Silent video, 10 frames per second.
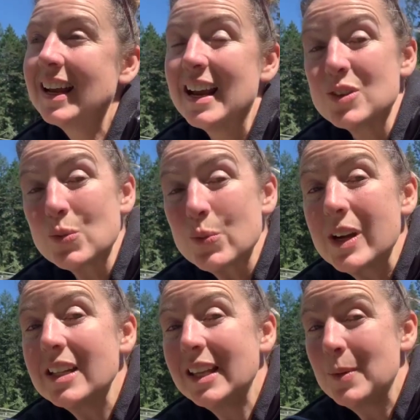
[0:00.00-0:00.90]
it's
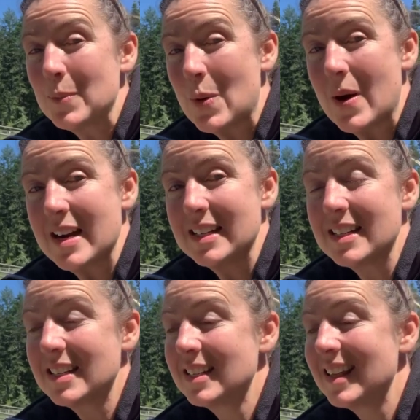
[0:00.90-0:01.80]
really
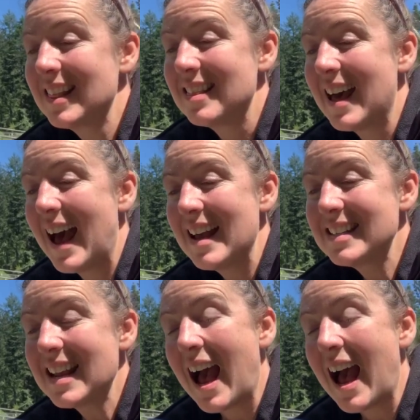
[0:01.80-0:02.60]
important that